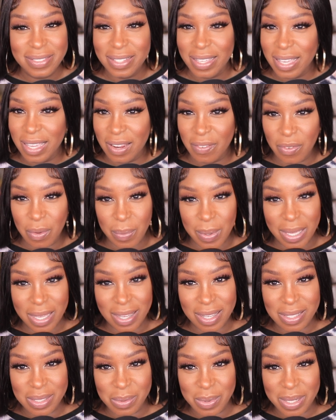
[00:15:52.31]
And if it be
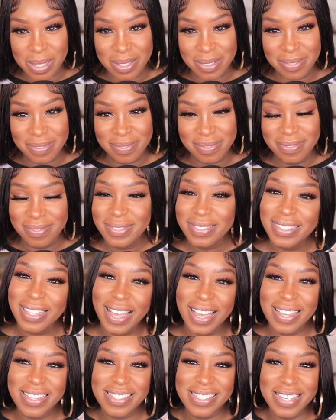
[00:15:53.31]
God's will,
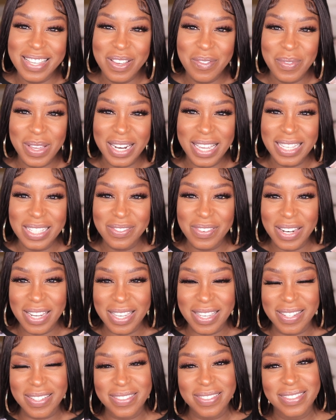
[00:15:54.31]
I'll see you in my next
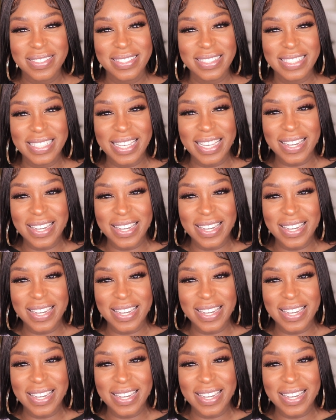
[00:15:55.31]
video. Take